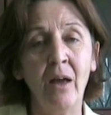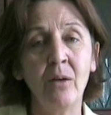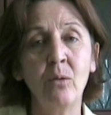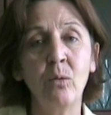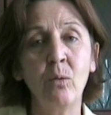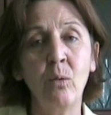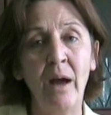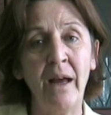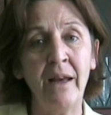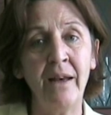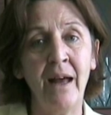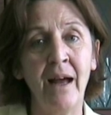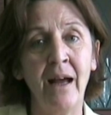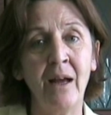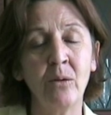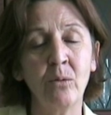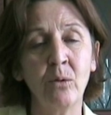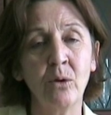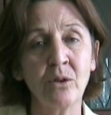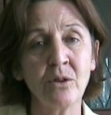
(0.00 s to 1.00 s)
And when
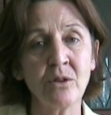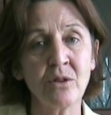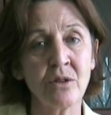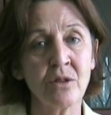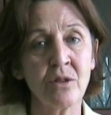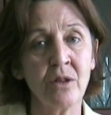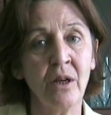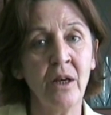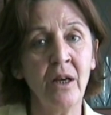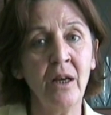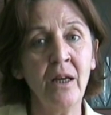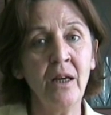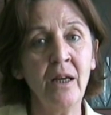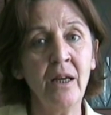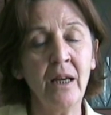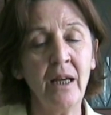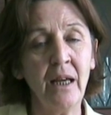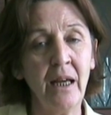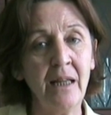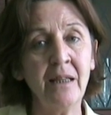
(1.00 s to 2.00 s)
I was
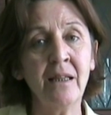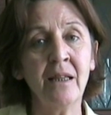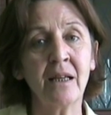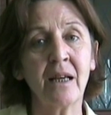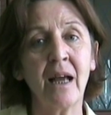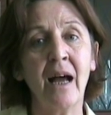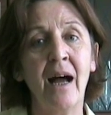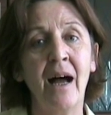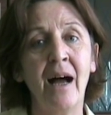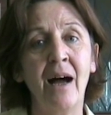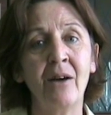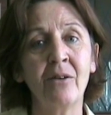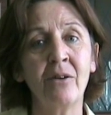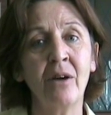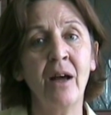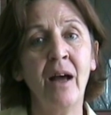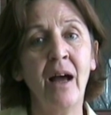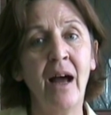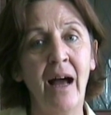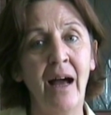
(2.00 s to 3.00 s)
in the car,
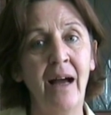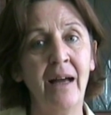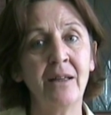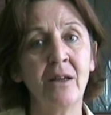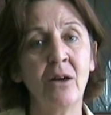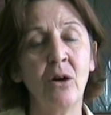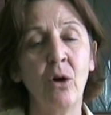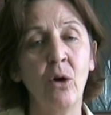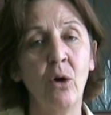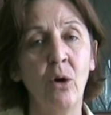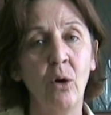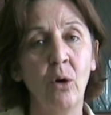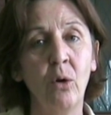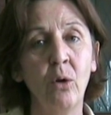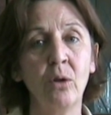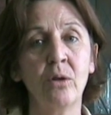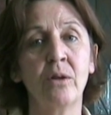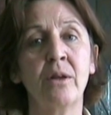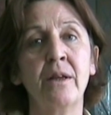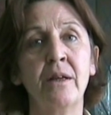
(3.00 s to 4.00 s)

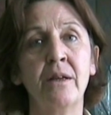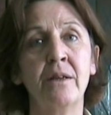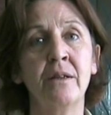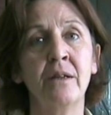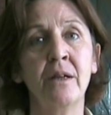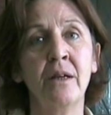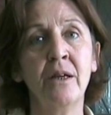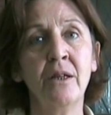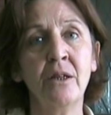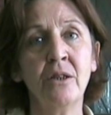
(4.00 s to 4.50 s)
all the